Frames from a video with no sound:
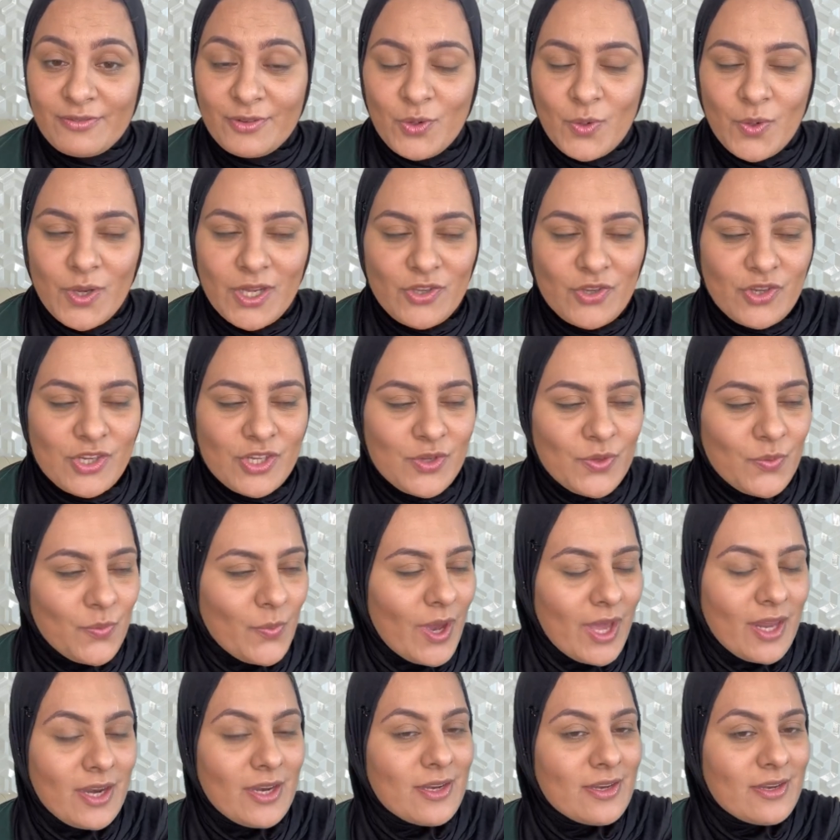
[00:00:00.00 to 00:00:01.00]
You can just
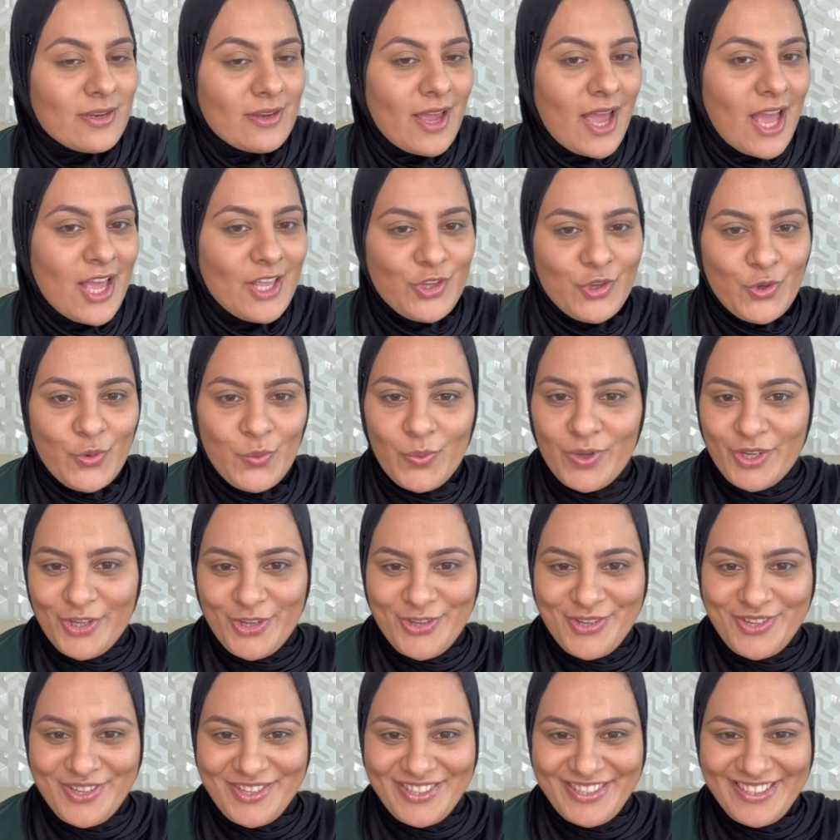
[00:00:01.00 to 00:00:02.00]
wear it as you
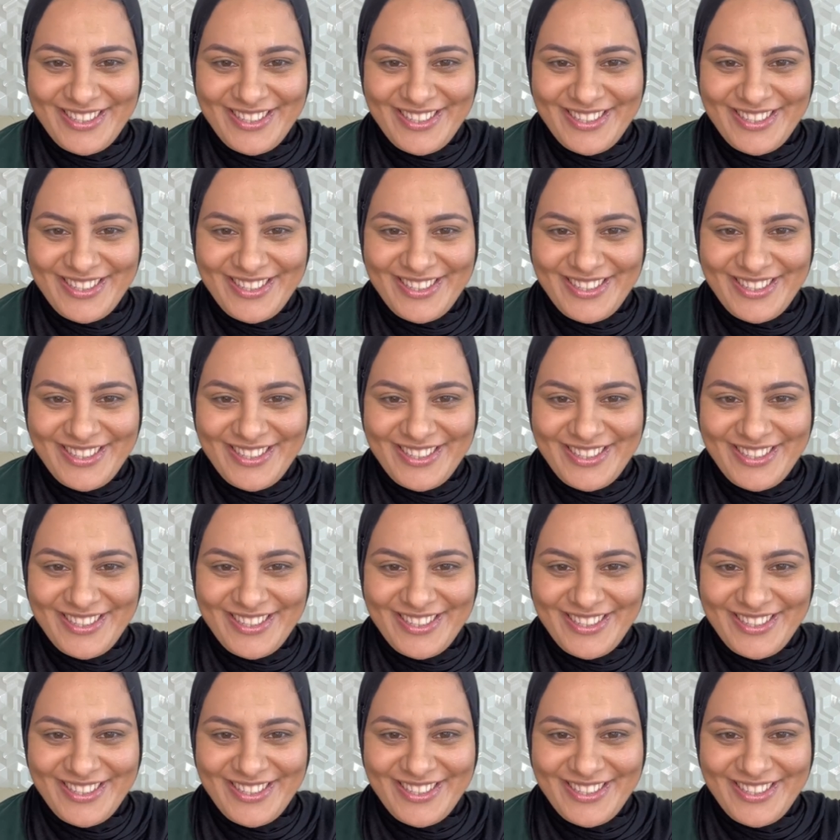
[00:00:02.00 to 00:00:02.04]
wish.